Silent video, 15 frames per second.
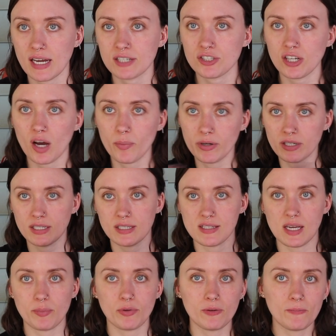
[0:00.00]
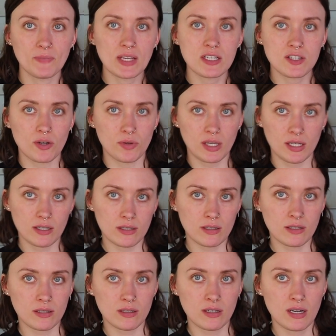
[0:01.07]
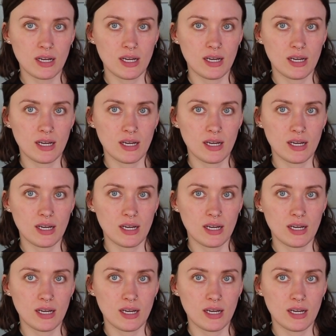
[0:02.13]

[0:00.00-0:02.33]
Actually, I'll put an example. So here